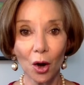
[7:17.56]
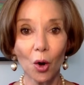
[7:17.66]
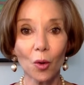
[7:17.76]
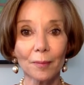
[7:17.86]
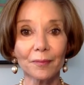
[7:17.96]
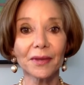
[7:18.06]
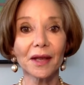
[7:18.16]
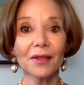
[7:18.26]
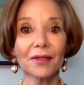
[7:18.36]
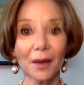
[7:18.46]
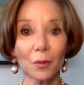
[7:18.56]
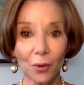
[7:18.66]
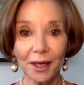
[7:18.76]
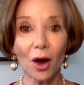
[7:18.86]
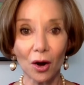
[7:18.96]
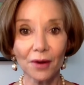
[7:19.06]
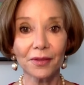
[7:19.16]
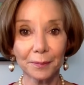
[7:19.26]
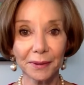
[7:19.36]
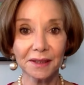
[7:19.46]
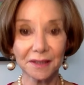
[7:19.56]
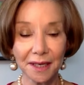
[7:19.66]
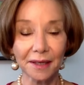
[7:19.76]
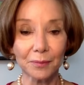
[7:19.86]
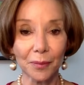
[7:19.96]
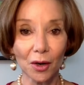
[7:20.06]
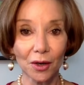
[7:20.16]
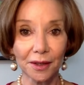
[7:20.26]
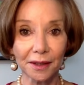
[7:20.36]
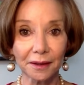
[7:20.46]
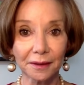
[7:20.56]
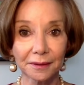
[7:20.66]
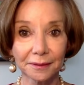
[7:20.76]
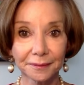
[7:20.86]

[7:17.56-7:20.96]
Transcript: home that we are the big tent party.